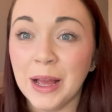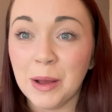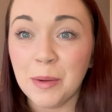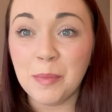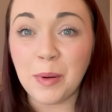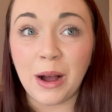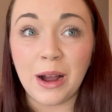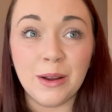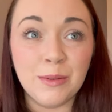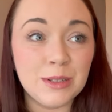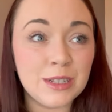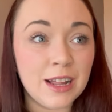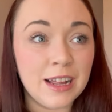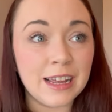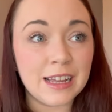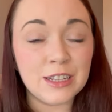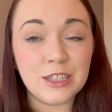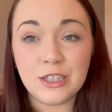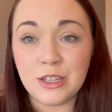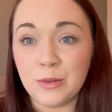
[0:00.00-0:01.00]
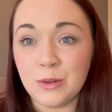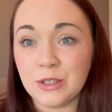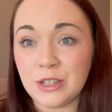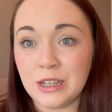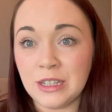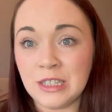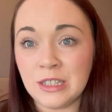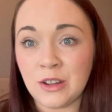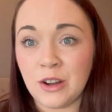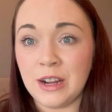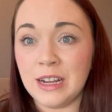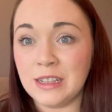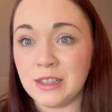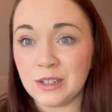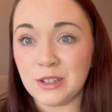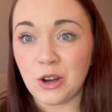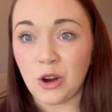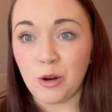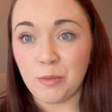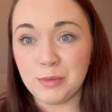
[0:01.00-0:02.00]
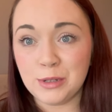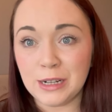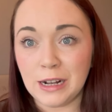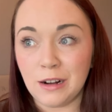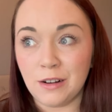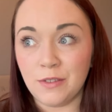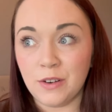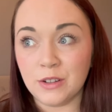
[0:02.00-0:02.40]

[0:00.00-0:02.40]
But I was like, as soon as I started the top shelf,